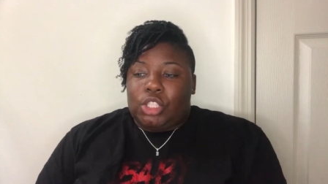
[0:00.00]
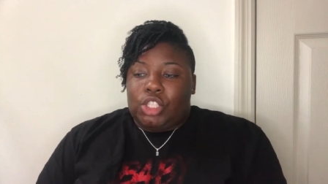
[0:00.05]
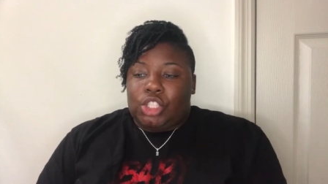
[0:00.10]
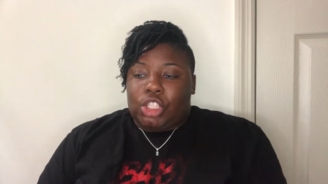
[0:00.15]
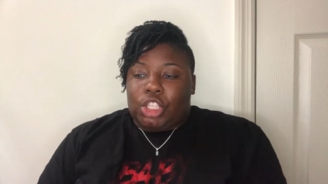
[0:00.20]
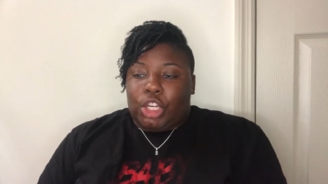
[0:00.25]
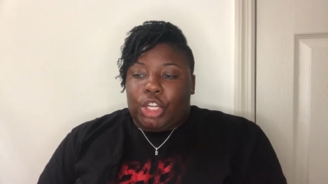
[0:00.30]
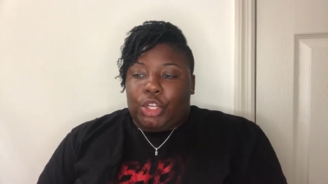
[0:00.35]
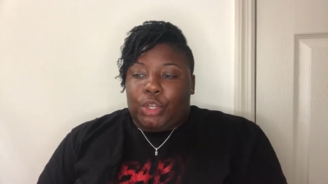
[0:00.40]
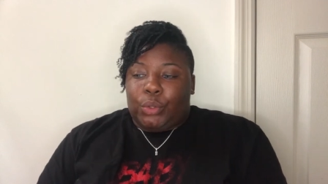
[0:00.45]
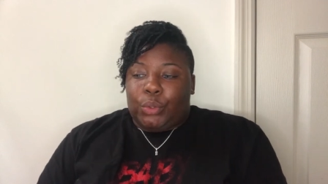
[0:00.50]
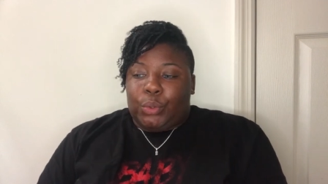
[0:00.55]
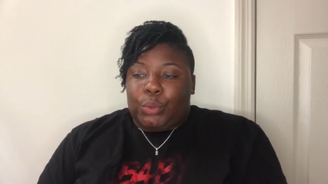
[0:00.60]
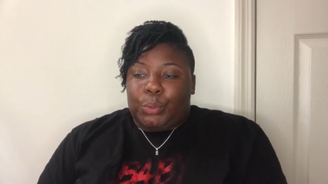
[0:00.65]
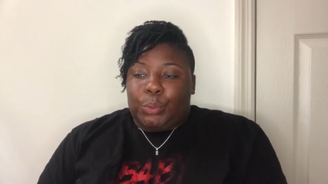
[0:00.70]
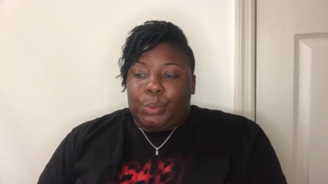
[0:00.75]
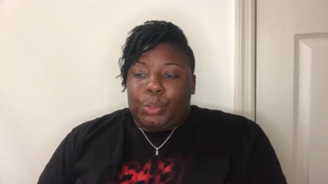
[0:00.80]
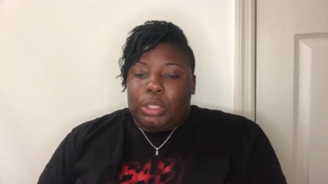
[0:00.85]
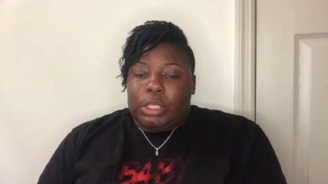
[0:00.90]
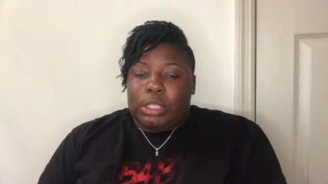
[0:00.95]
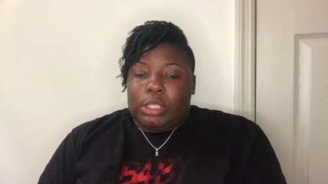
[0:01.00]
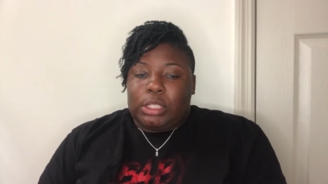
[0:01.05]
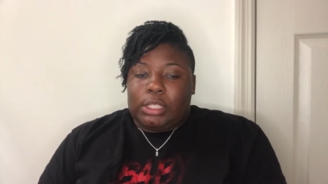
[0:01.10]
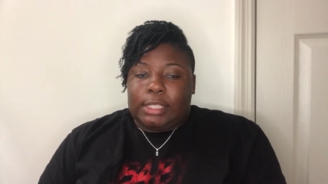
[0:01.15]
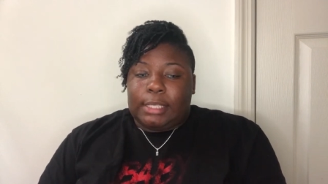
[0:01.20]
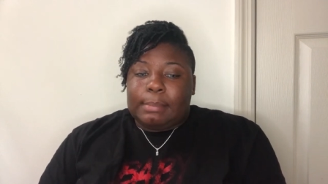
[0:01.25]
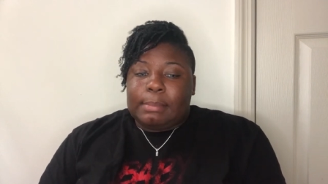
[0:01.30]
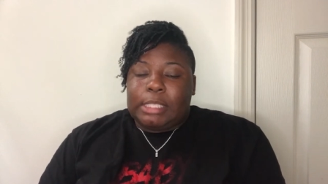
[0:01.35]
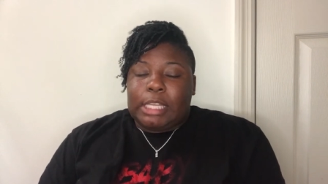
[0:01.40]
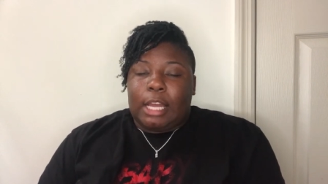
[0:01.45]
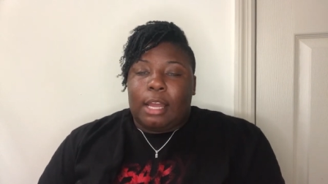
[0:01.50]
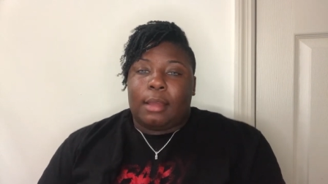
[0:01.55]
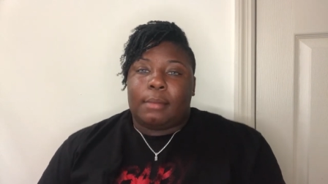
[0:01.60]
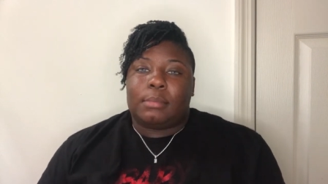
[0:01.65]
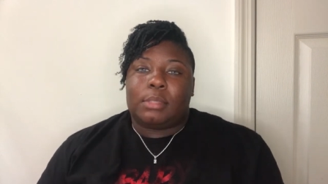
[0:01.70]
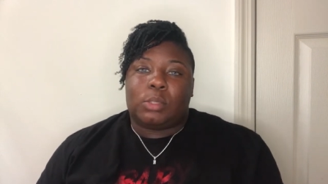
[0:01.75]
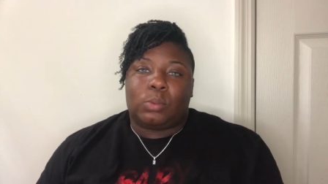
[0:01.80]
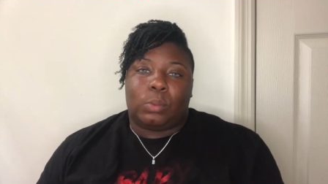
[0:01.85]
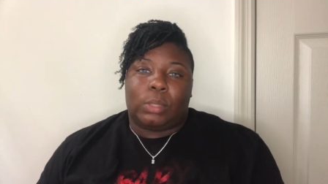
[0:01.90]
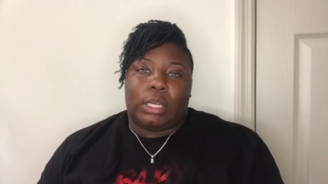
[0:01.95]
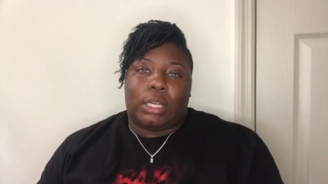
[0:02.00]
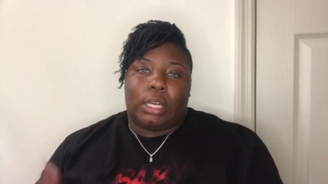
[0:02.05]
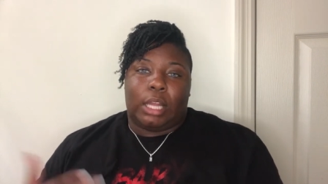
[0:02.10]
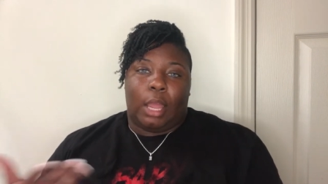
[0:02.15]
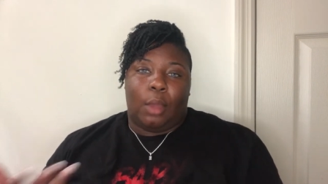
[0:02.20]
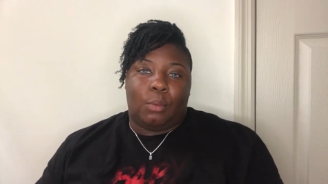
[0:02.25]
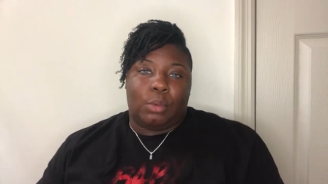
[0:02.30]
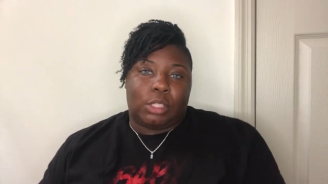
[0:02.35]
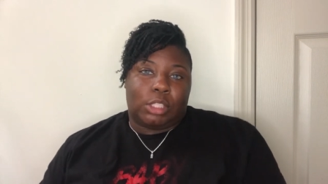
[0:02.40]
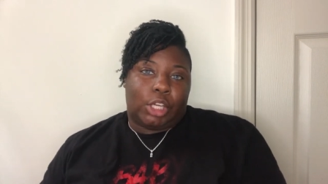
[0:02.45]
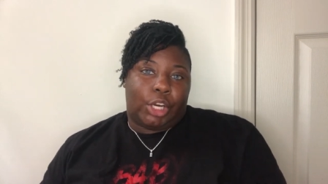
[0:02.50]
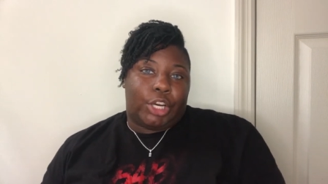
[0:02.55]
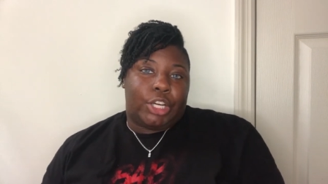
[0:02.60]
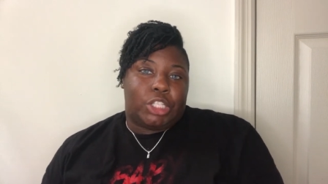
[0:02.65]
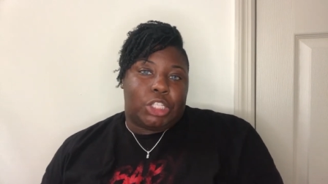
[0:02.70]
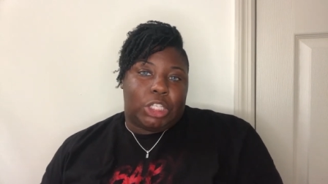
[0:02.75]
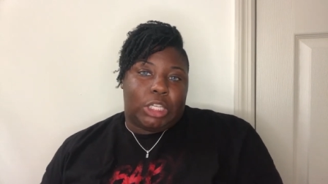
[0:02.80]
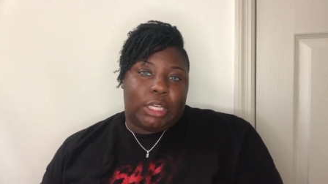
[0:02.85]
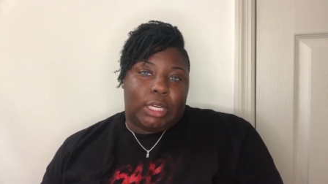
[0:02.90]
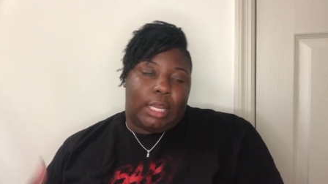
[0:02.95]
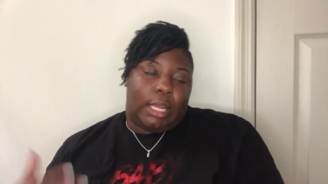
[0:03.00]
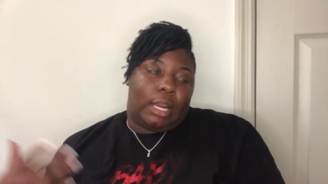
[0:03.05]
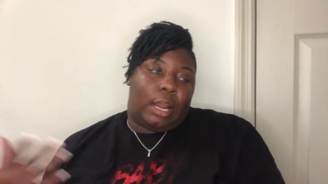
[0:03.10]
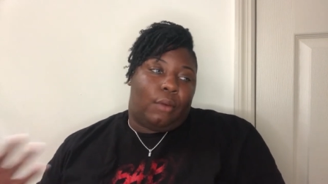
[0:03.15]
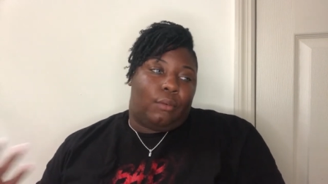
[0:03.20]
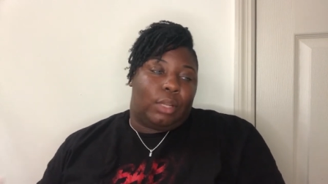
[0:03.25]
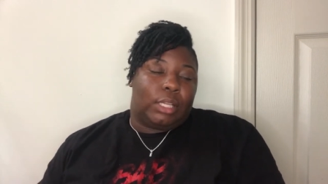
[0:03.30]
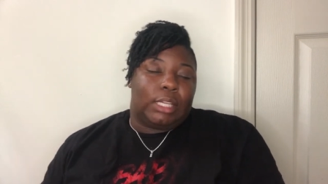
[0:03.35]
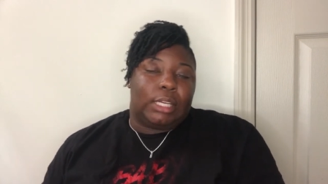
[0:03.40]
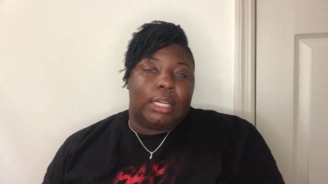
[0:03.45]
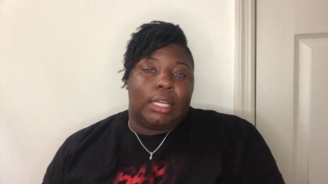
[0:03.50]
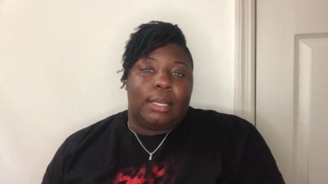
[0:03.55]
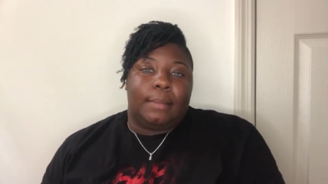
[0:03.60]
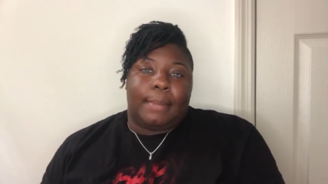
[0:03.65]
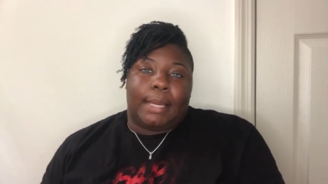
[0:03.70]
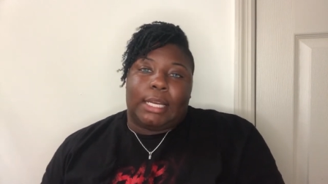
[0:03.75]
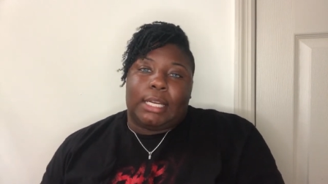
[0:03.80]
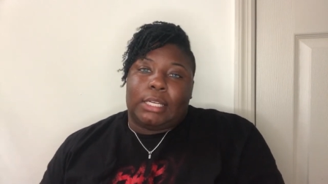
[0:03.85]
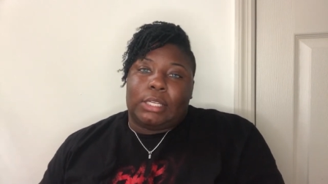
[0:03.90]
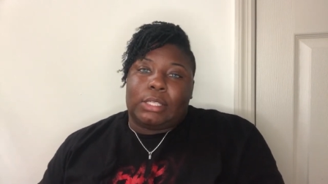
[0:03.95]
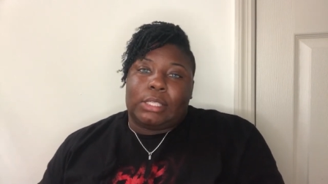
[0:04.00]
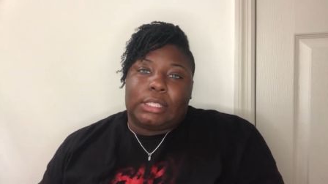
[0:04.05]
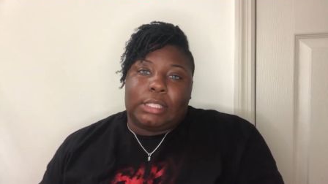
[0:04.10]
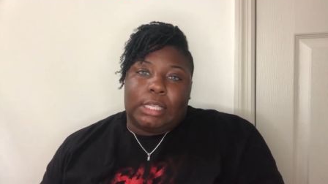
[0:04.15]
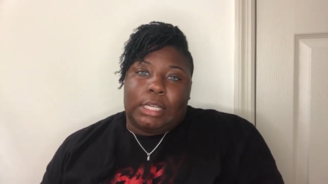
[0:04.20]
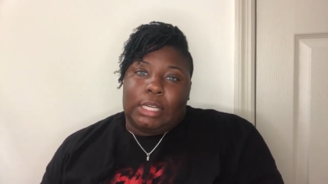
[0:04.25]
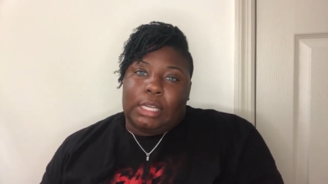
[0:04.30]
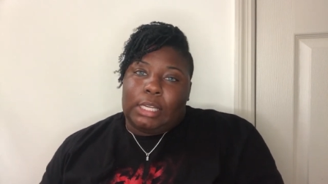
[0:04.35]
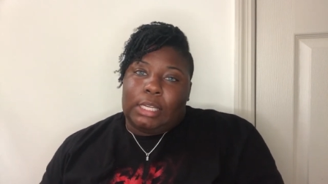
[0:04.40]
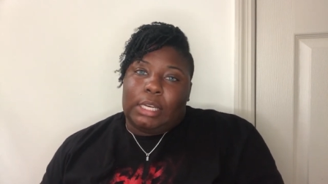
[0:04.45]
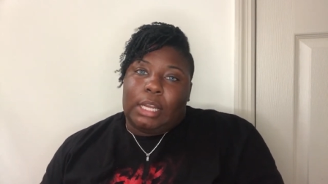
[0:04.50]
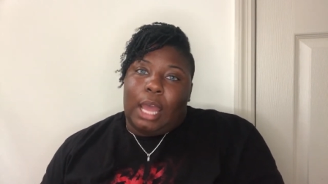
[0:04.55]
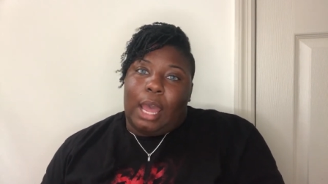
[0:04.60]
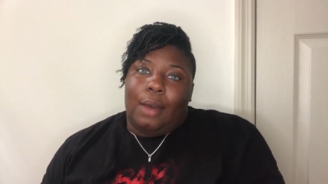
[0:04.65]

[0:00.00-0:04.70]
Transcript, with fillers: So sometimes when it was urgent and I really needed my nails did,